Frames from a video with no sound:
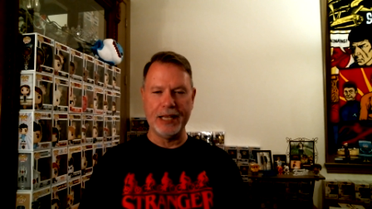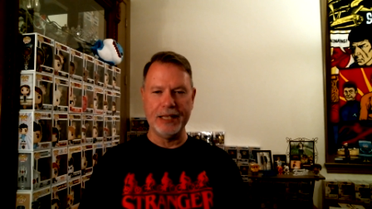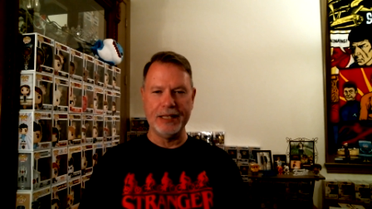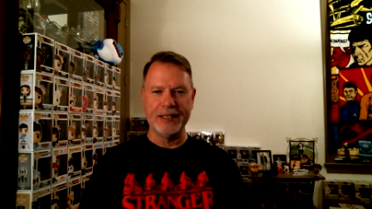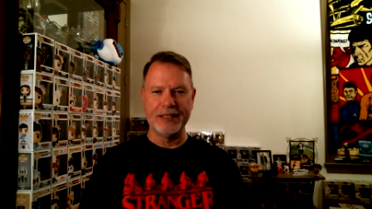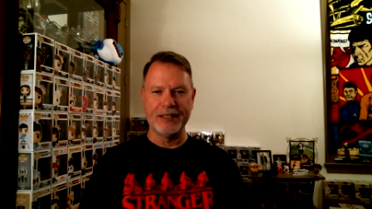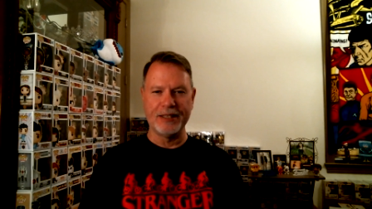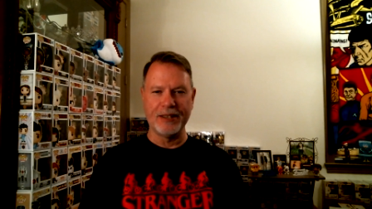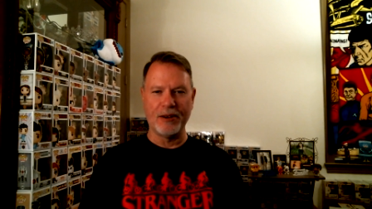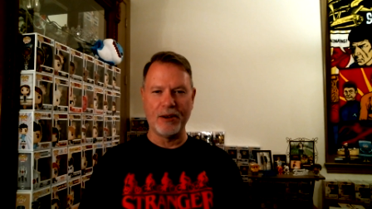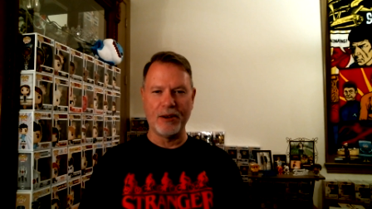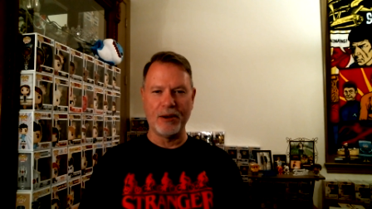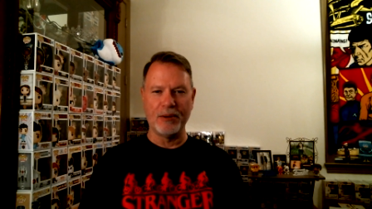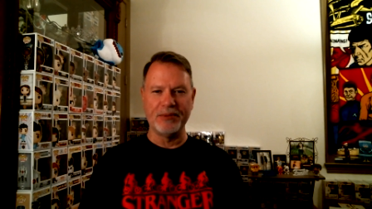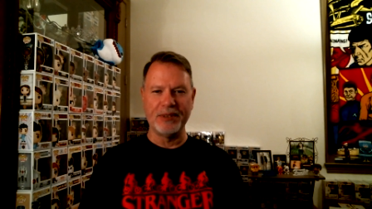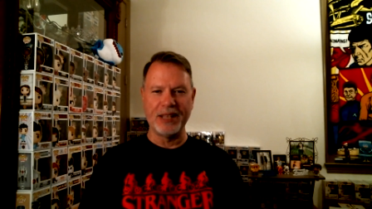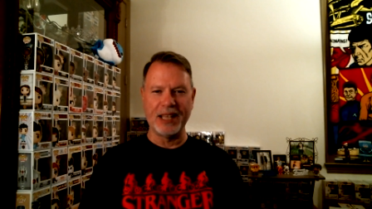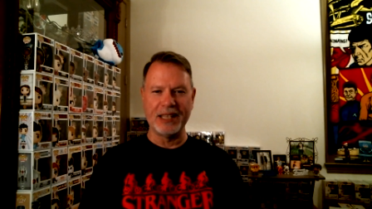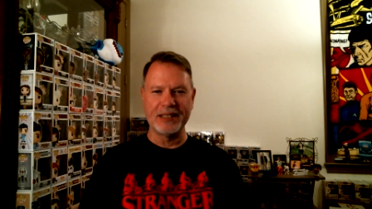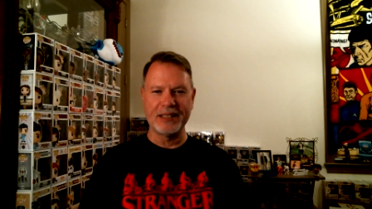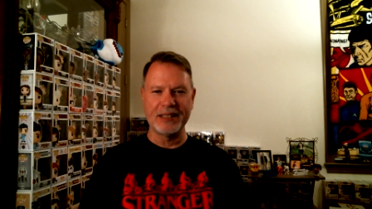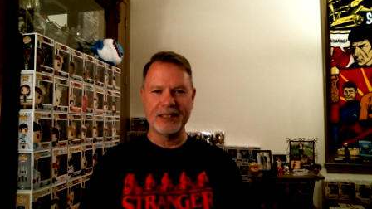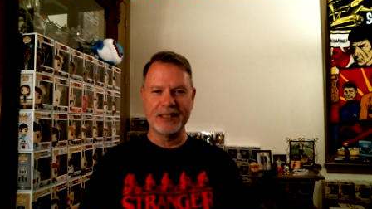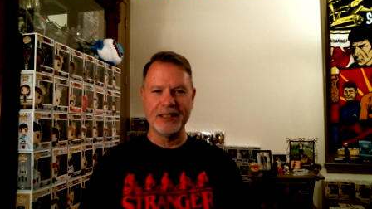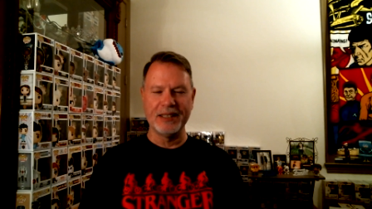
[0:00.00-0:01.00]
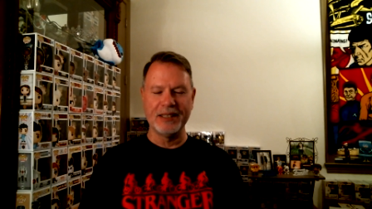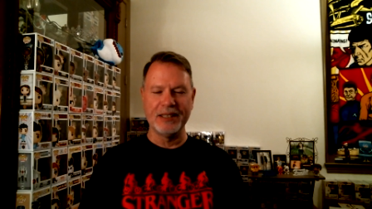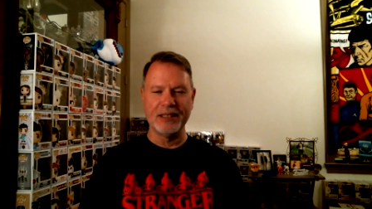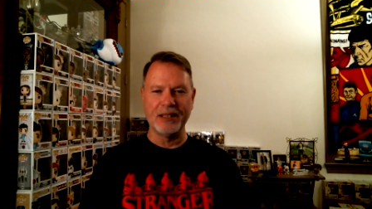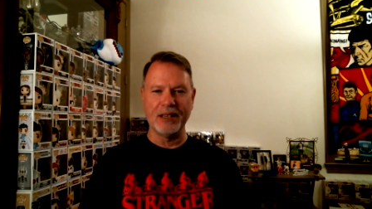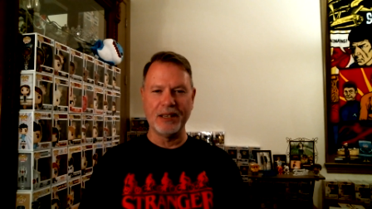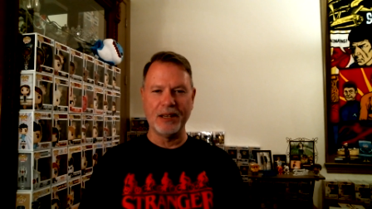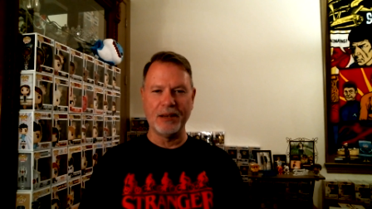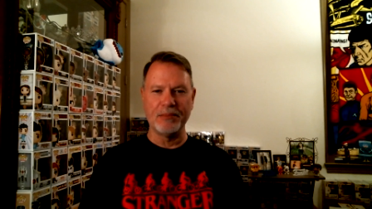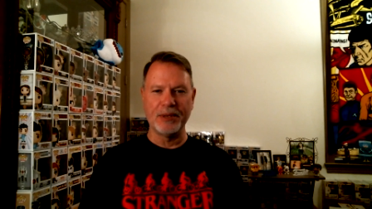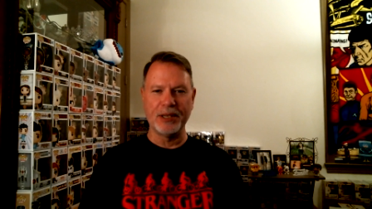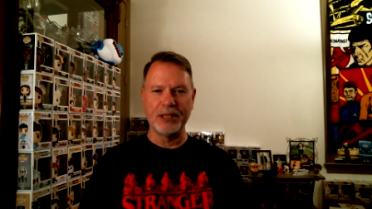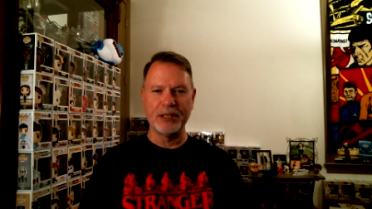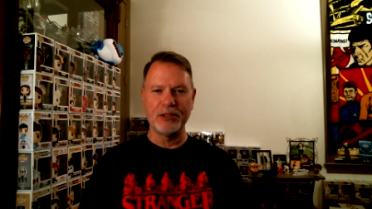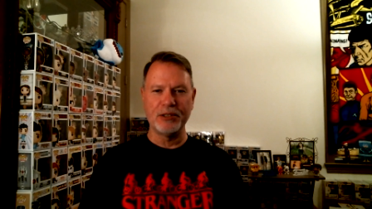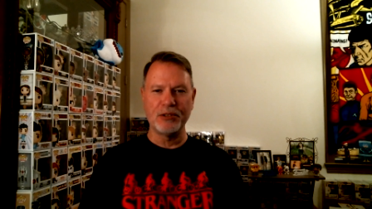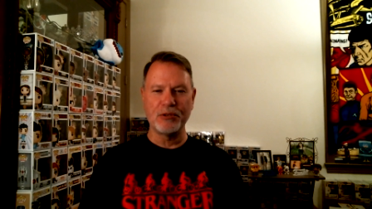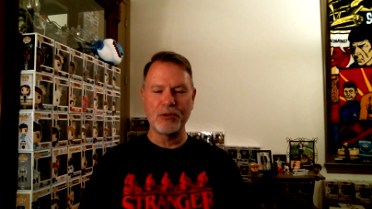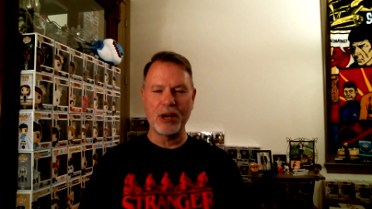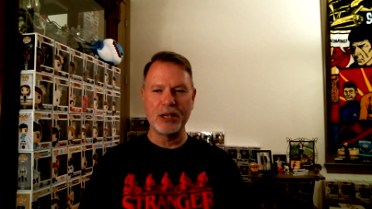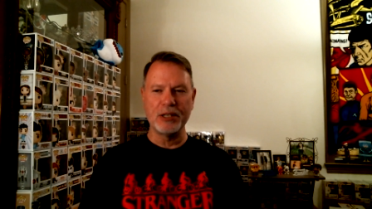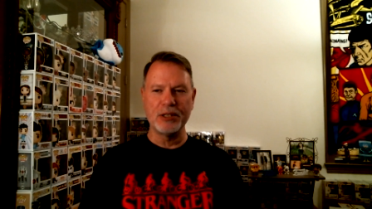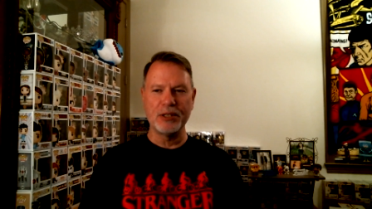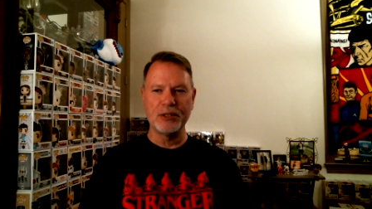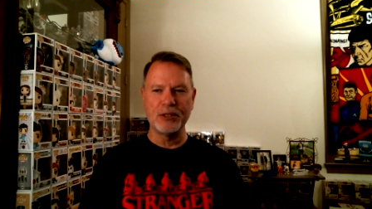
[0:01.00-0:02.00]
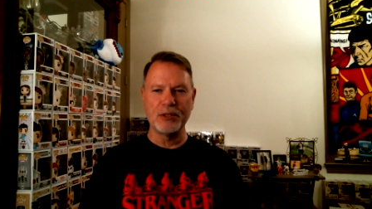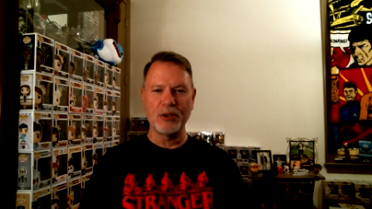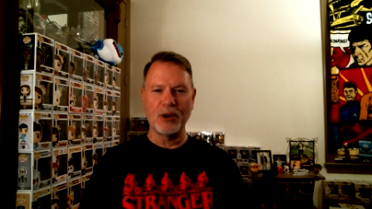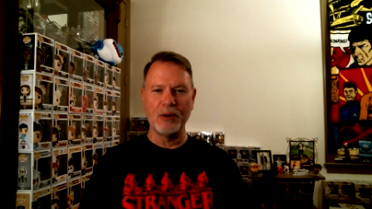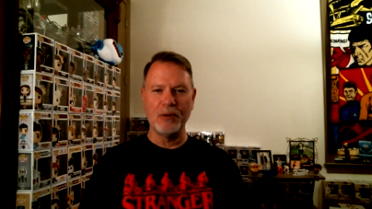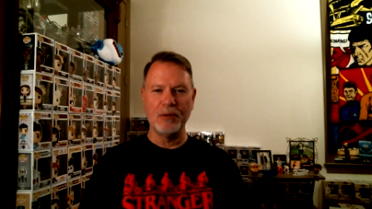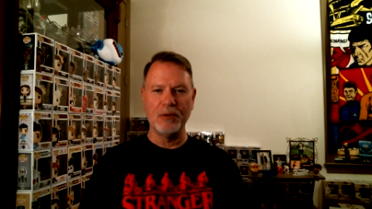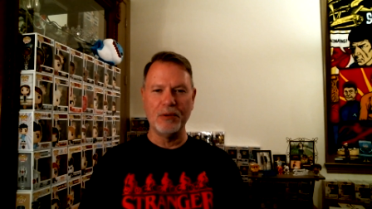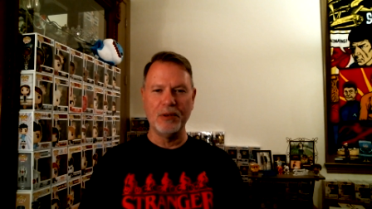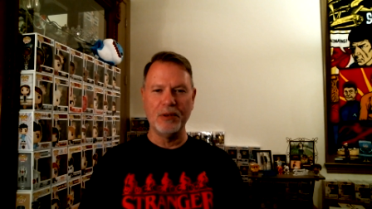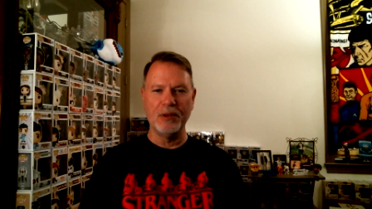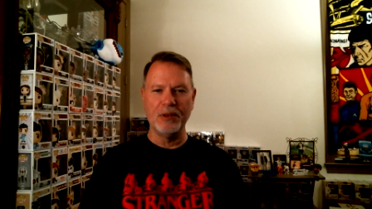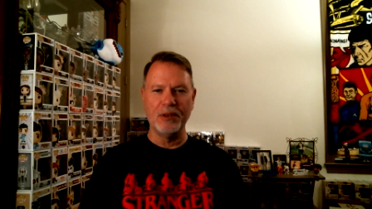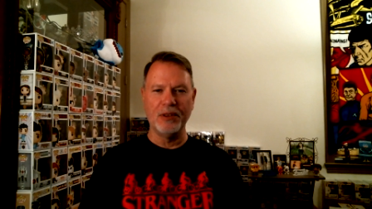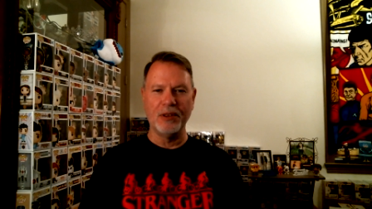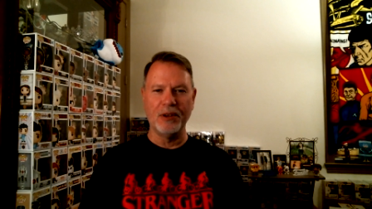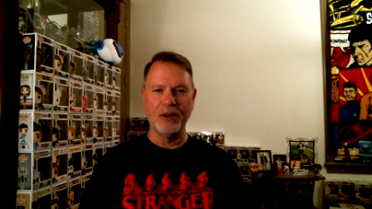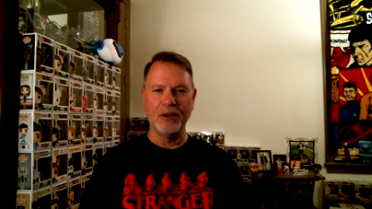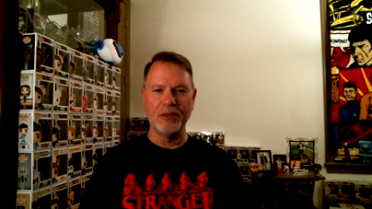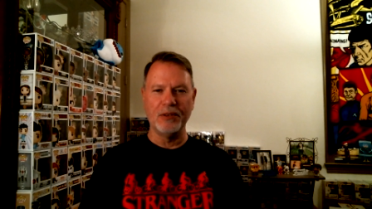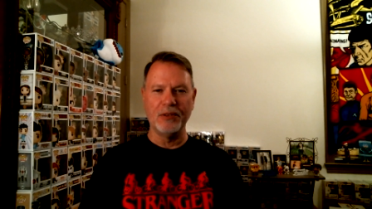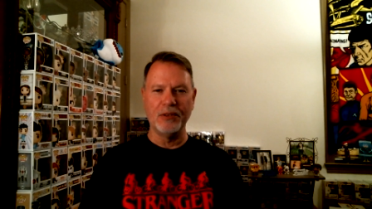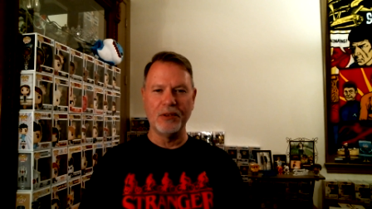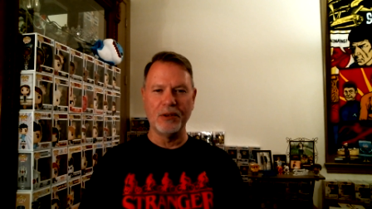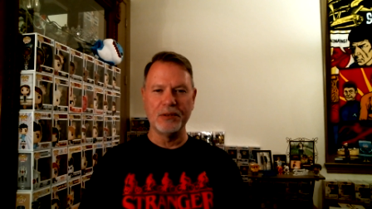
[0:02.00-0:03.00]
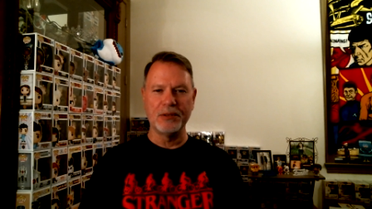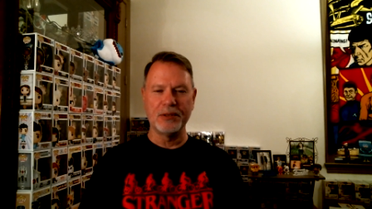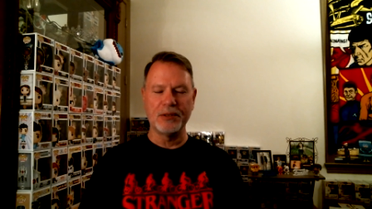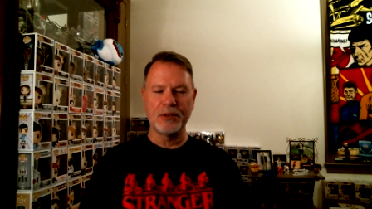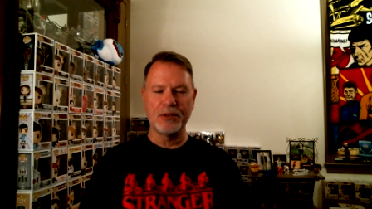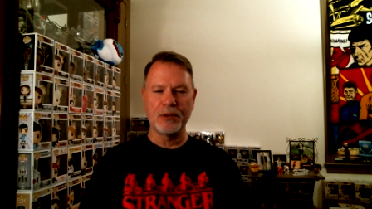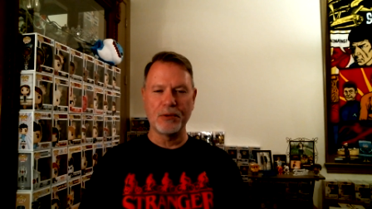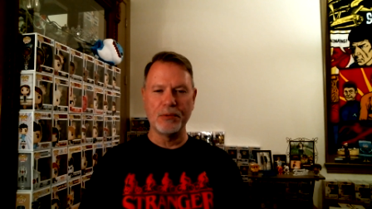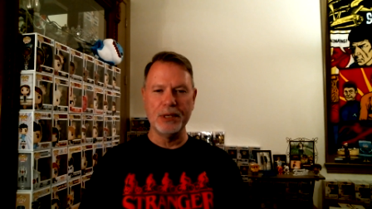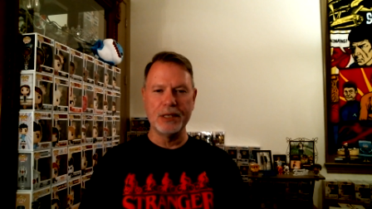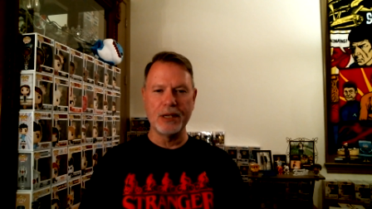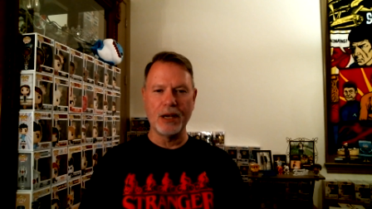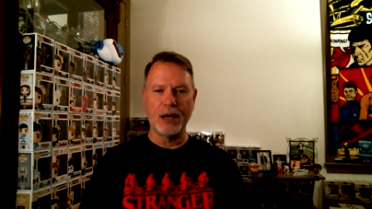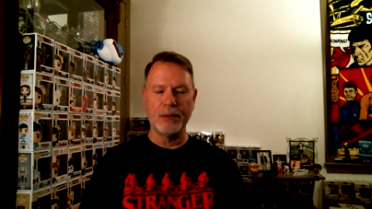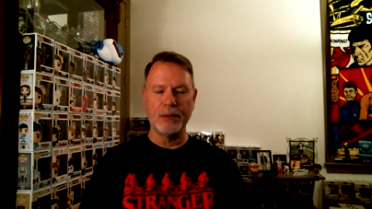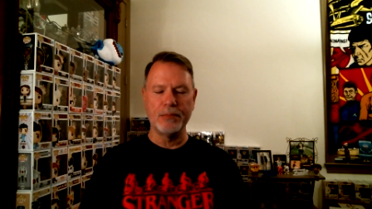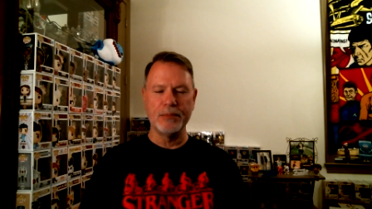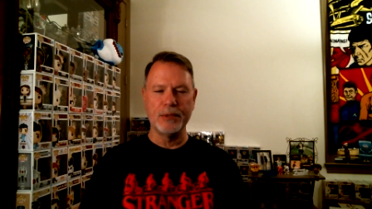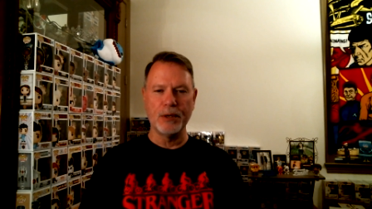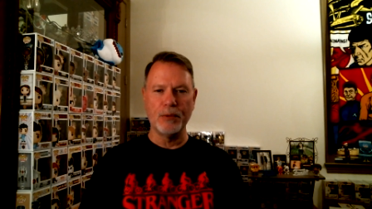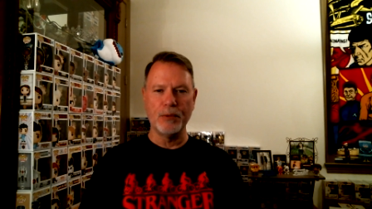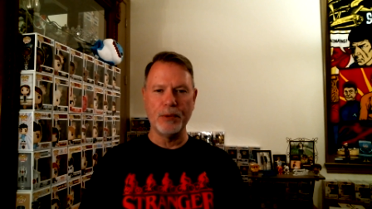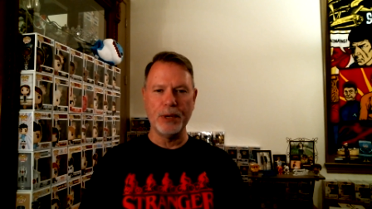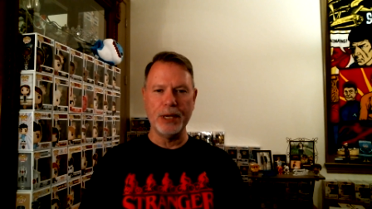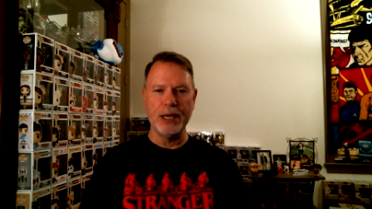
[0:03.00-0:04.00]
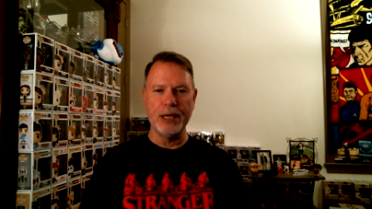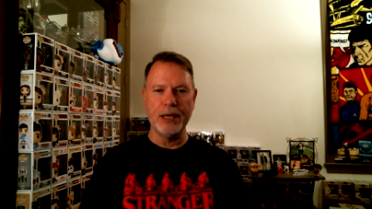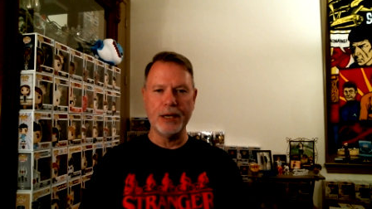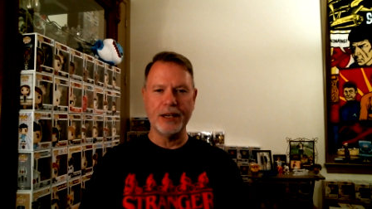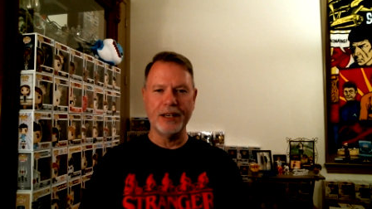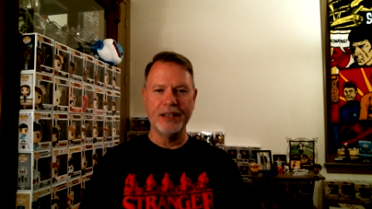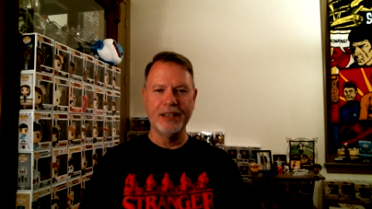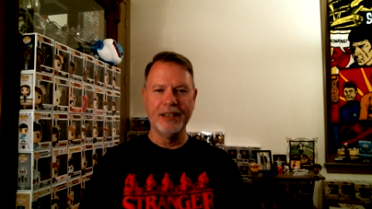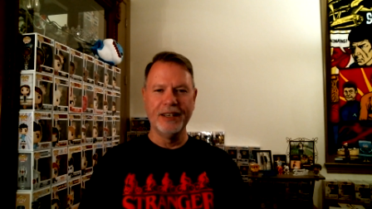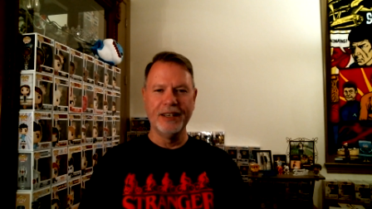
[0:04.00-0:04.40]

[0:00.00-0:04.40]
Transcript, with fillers: So that's gonna I'm gonna try to start the, those three times a week.